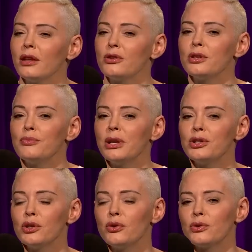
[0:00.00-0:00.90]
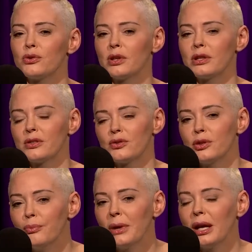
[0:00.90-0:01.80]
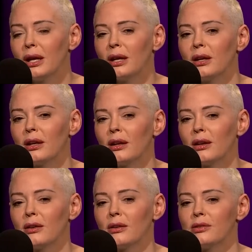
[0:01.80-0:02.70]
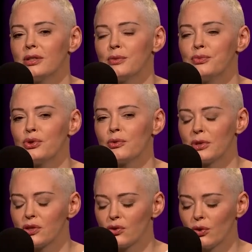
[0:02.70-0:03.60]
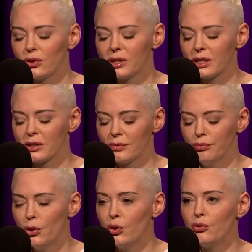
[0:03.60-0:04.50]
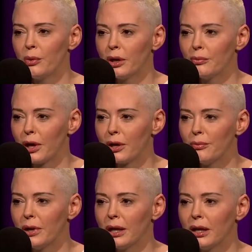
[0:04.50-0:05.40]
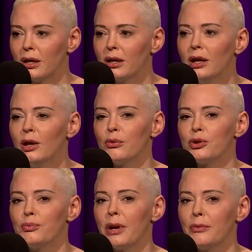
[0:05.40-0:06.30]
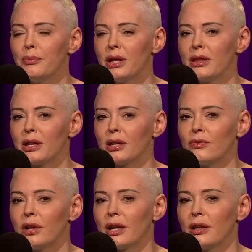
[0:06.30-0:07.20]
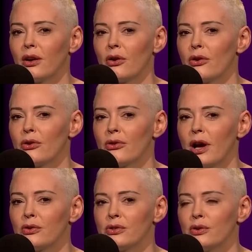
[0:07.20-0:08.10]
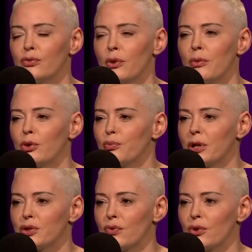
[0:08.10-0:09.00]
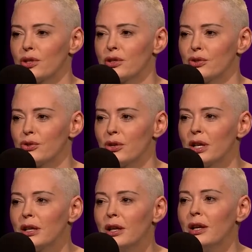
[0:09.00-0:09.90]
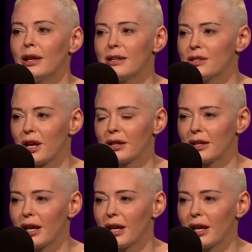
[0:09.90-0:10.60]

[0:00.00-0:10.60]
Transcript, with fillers: I see me too is, is to me it seems to have been sold as this movement by the media, which made me think of like, oh, are there thousands of women with pitchforks in the street? And that's not the